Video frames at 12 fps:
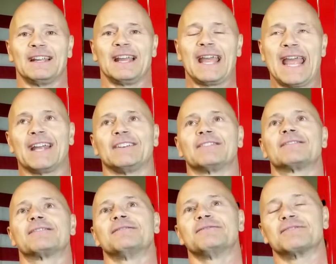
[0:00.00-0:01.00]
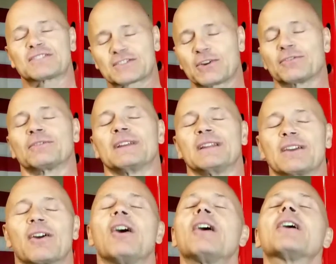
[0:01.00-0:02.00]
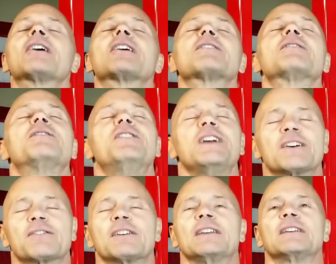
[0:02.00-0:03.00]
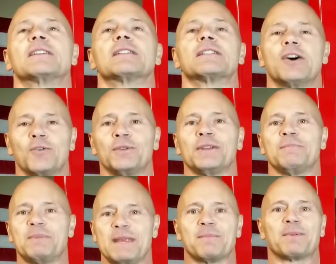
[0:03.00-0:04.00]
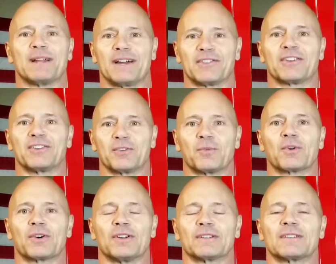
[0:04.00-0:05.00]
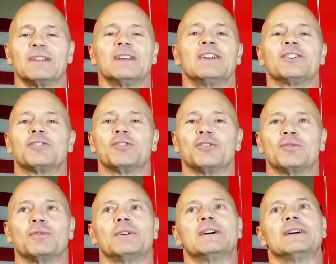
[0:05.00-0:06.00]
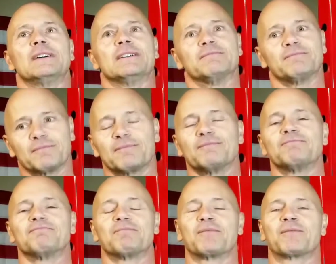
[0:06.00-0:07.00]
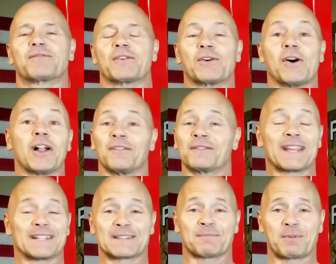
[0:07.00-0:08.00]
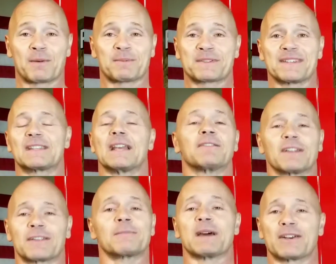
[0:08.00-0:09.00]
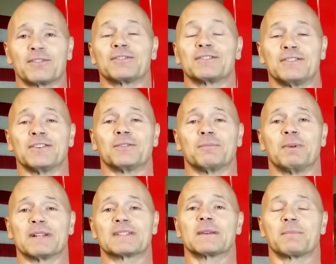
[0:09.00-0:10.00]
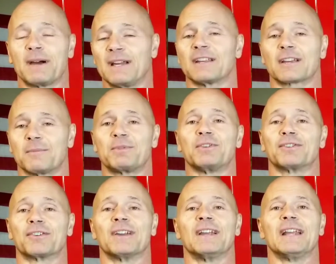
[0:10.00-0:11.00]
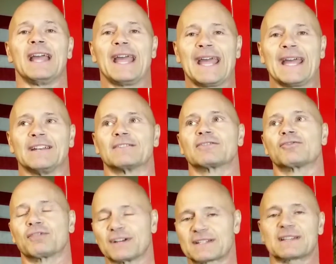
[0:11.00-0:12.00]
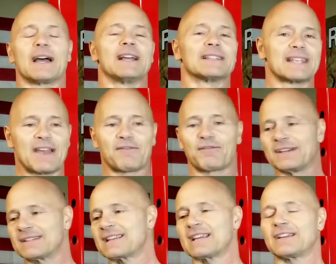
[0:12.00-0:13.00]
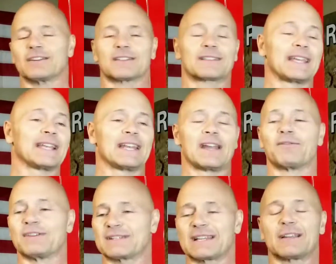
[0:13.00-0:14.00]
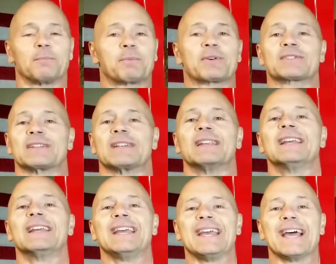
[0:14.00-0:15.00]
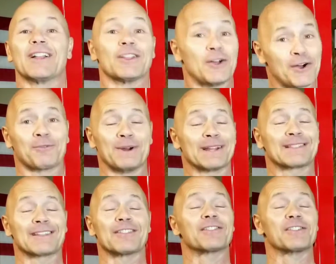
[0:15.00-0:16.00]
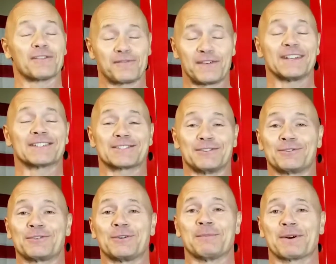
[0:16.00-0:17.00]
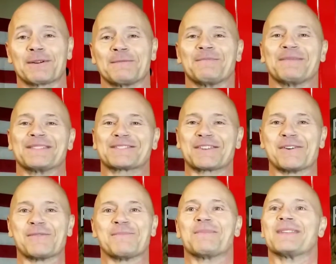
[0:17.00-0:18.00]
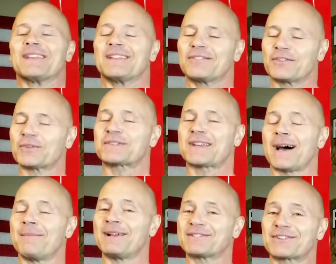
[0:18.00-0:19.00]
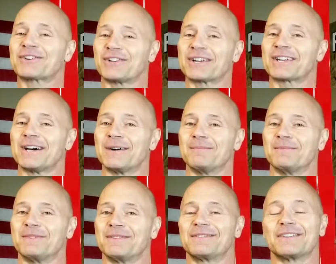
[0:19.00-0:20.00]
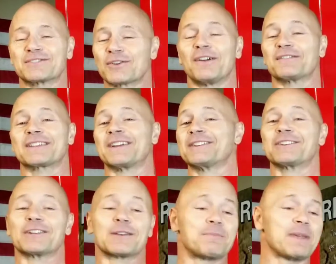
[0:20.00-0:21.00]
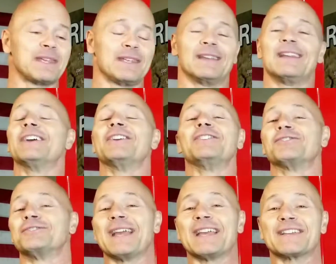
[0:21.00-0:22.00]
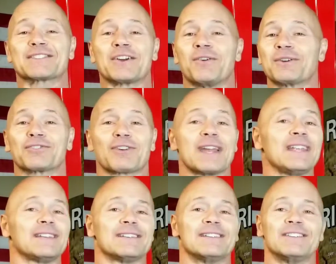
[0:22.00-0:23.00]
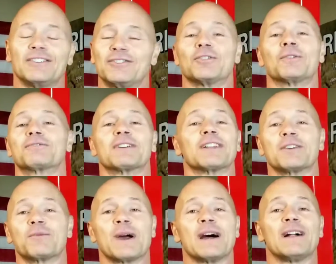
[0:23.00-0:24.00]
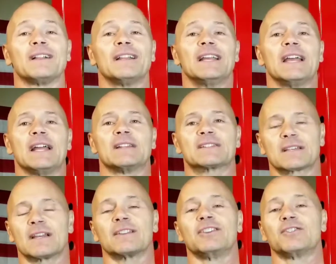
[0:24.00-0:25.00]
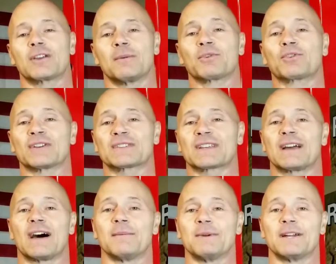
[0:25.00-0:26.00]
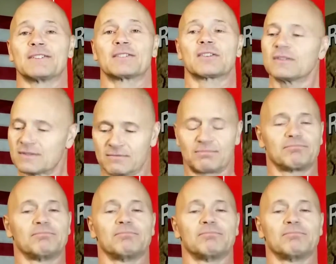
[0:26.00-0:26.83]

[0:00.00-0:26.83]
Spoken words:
And certainly there are very lonely people out there in the world who, for all intents and purposes, they have nothing better to do but sit behind their computer and criticize every single thing and every single person, along with the fitness YouTuber. So those comments are going to come. There's all of a sudden going to be, your day is going great, you're doing really well, and suddenly you come across a comment, because